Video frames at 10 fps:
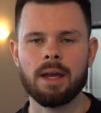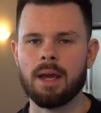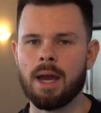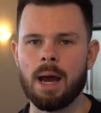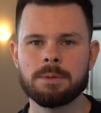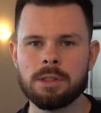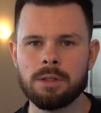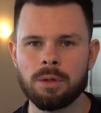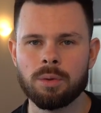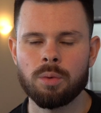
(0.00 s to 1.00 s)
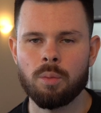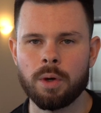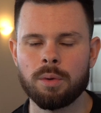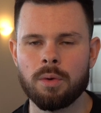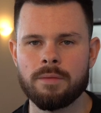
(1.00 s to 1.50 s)
Up to you what
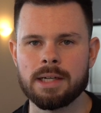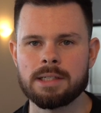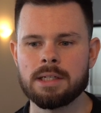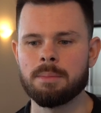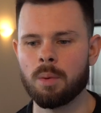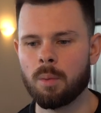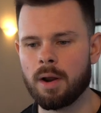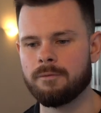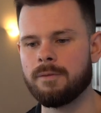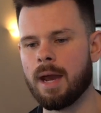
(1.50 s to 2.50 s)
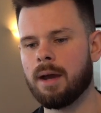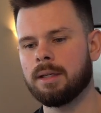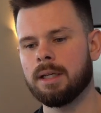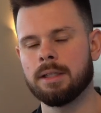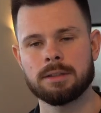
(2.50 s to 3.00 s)
you invest in. But what I've found
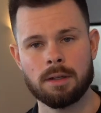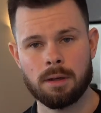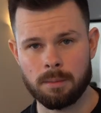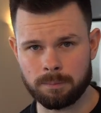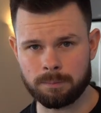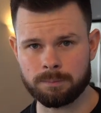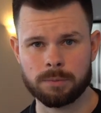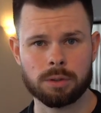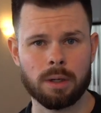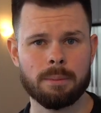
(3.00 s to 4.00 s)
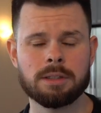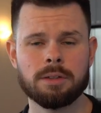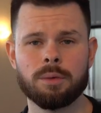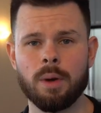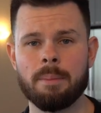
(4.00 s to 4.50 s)
is surrounding myself
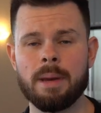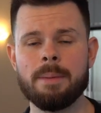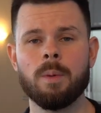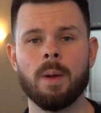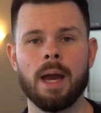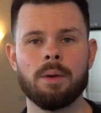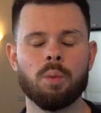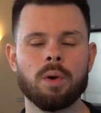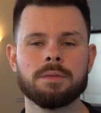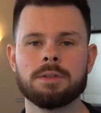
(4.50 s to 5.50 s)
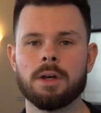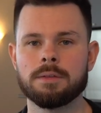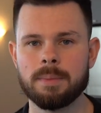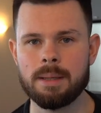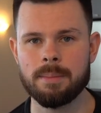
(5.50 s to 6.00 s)
with the right people, and what have served
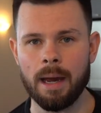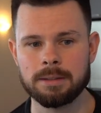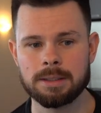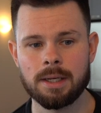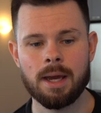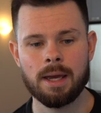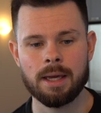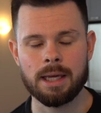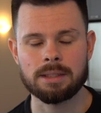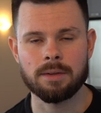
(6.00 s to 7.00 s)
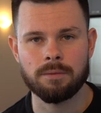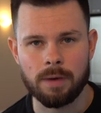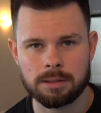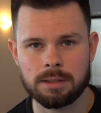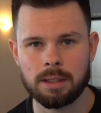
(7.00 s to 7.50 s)
me best is
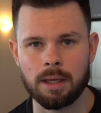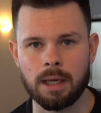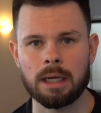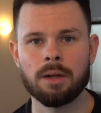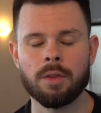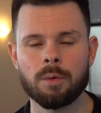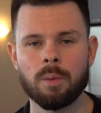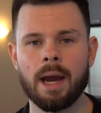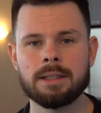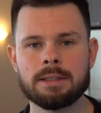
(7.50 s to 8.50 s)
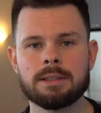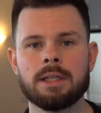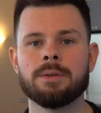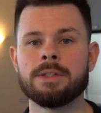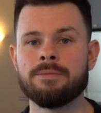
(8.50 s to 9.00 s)
investing in the right
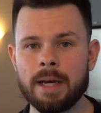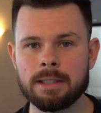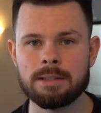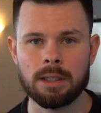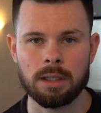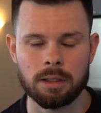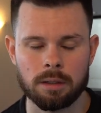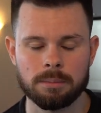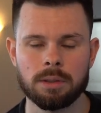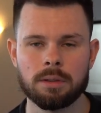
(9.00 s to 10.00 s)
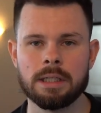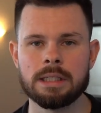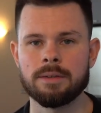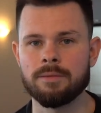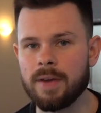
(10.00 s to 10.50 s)
skills, investing in communities,
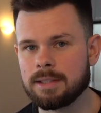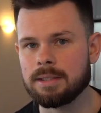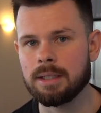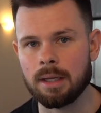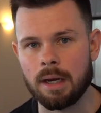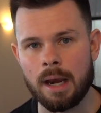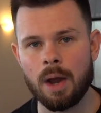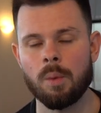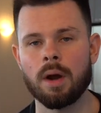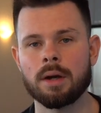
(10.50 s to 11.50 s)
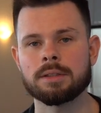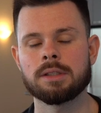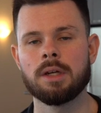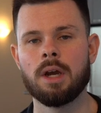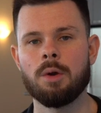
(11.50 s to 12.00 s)
investing in networks,
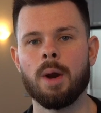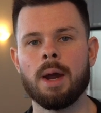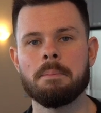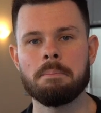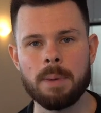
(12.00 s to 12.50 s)
right?